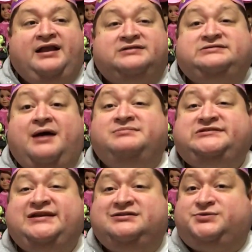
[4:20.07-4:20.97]
Some
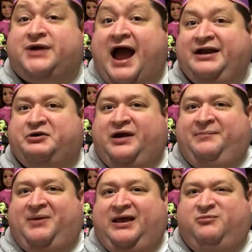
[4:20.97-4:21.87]
scenes were kind of
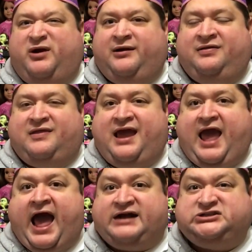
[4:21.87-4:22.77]
creepy when
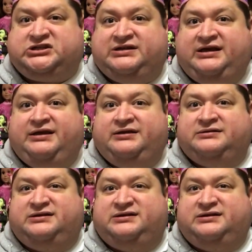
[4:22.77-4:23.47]
they actually,